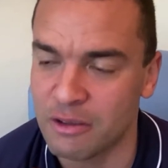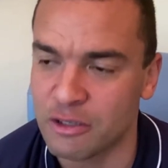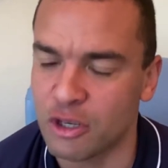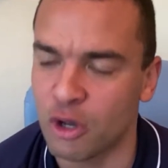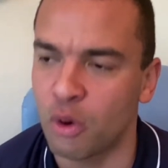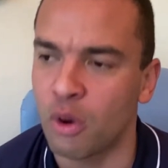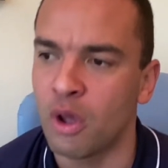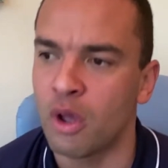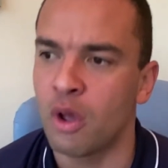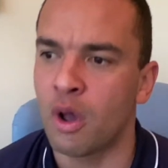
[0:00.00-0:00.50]

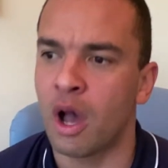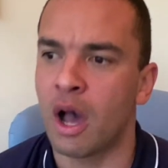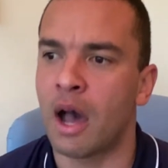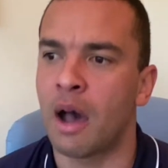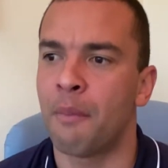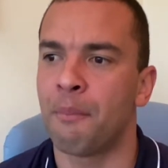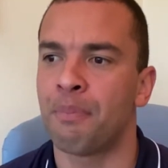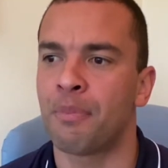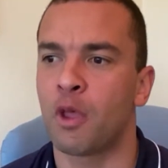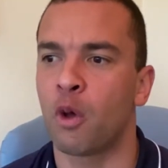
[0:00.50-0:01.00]
So
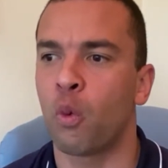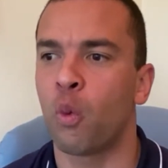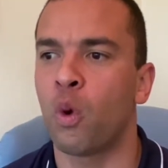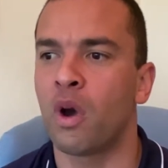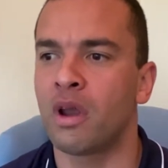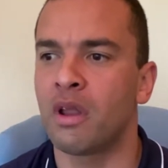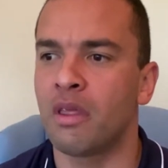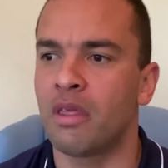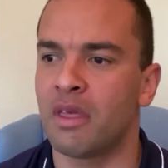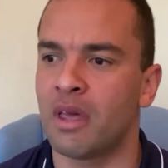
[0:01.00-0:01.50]

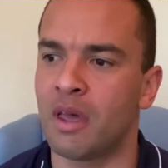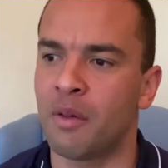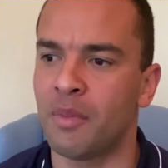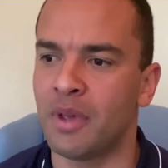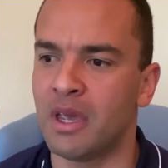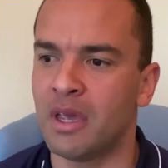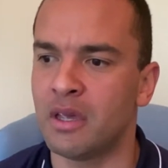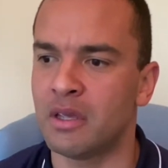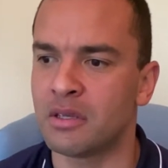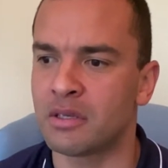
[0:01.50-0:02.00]
one of them
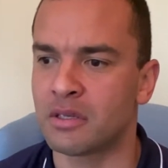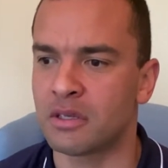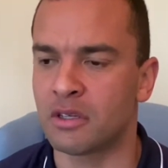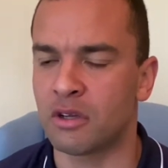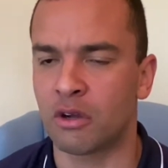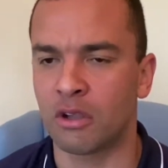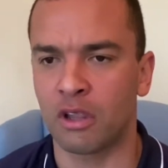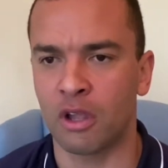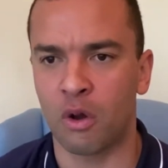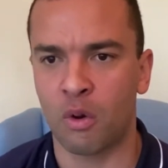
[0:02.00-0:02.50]
is
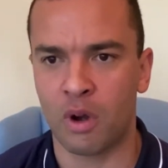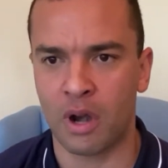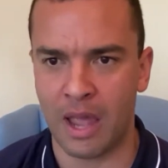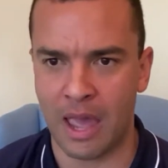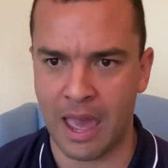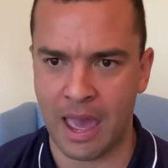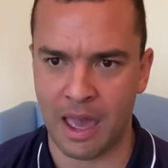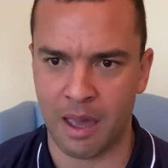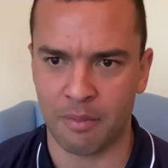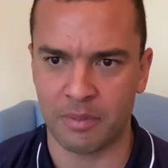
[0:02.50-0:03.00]
your lower
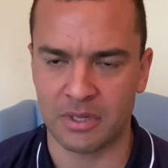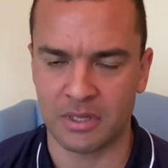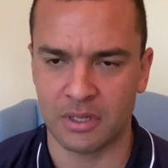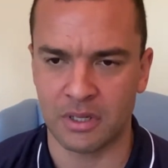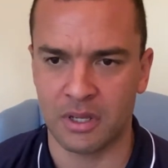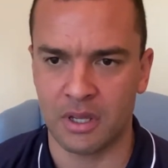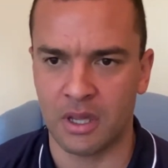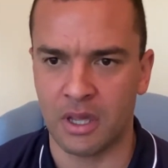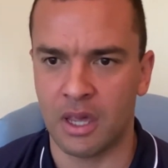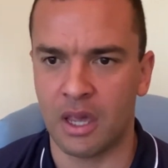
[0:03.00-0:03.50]
abs
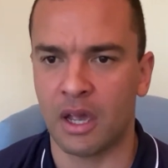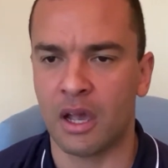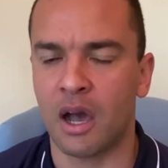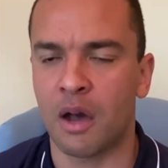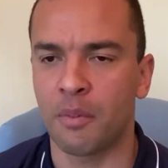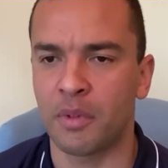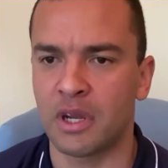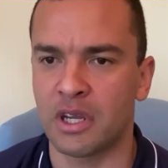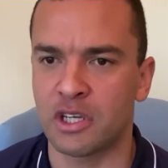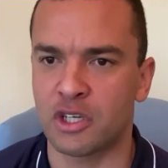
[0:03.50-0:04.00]
in
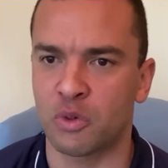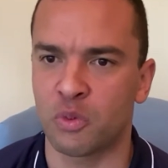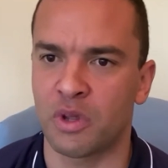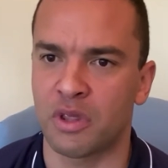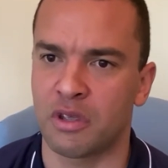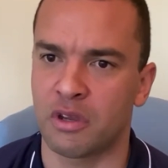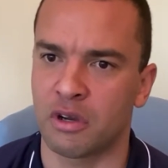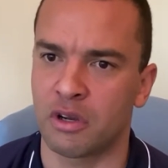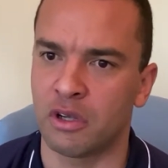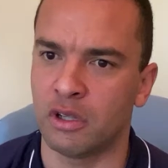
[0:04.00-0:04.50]
combination with
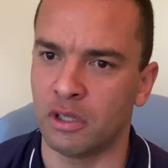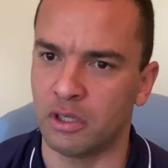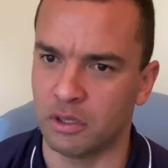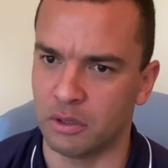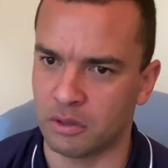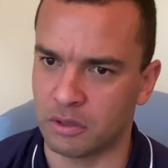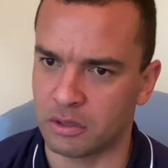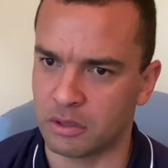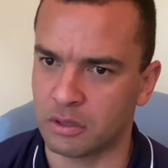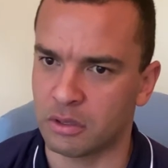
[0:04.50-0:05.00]
your
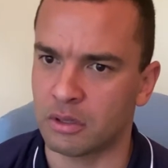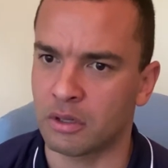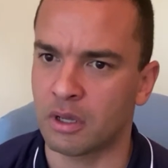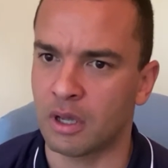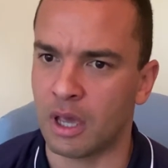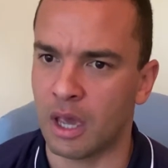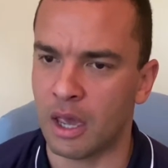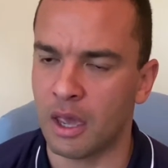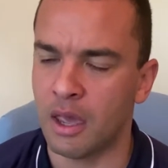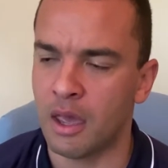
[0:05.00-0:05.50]
glutes.
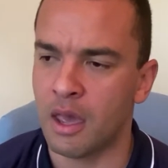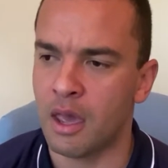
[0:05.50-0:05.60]
Okay.